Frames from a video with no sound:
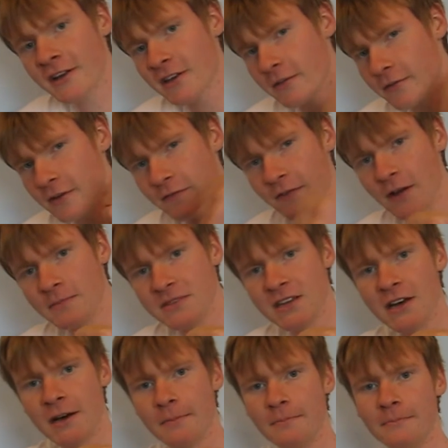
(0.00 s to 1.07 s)
give it a thumbs
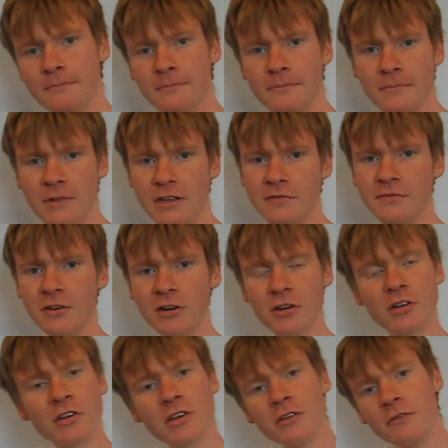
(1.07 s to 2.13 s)
up. If
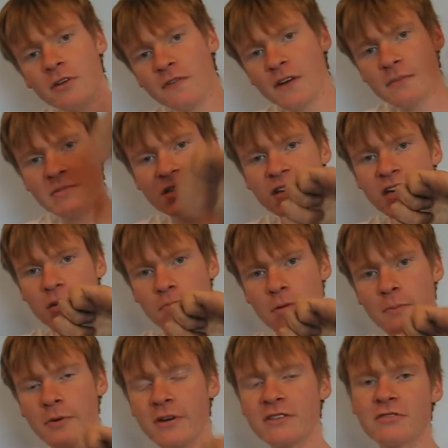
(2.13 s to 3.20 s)
not, give it a thumbs down,
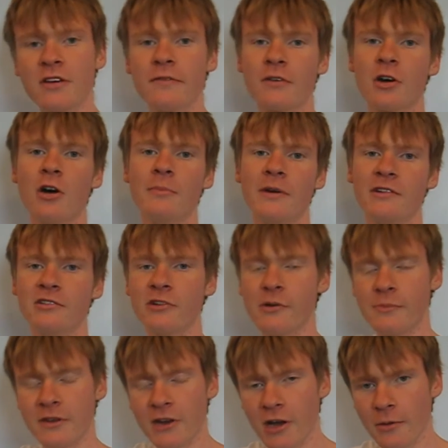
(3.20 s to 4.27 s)
but please leave a comment and
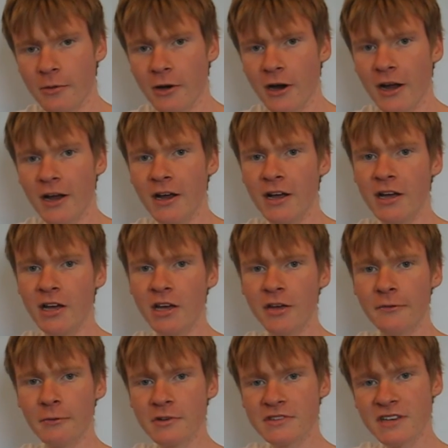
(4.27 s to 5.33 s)
let me know why.
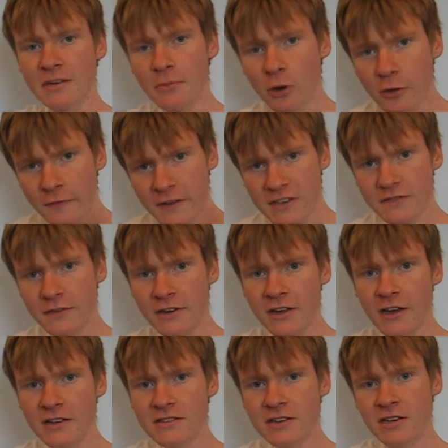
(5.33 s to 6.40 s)
If you want to see more of these
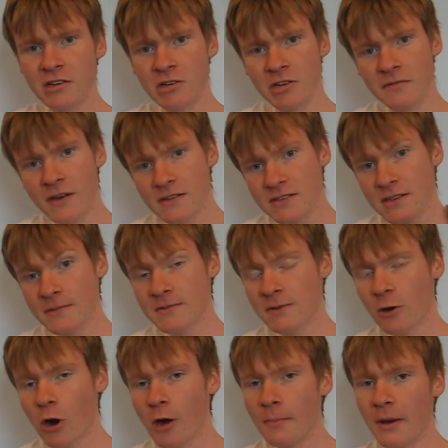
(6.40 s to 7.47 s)
videos, hit that
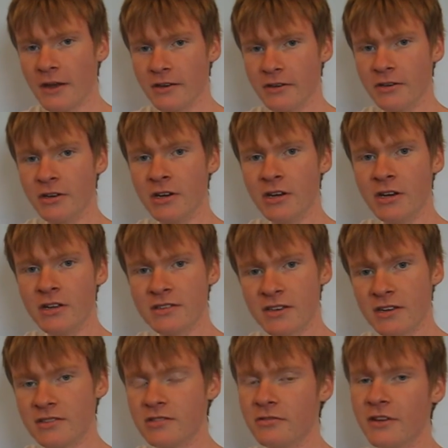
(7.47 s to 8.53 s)
subscribe button.
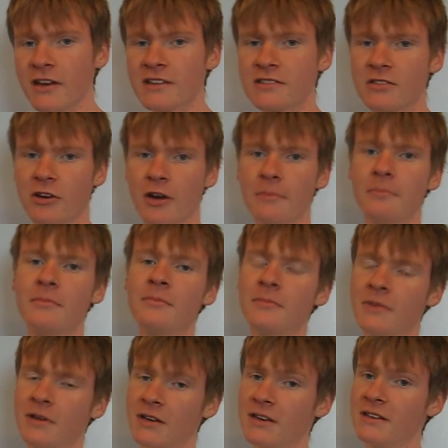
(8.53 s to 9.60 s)
So until next
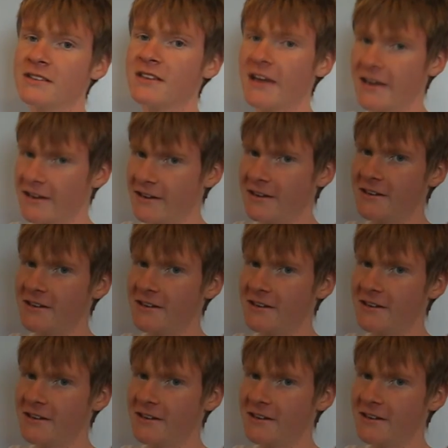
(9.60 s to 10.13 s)
time, take it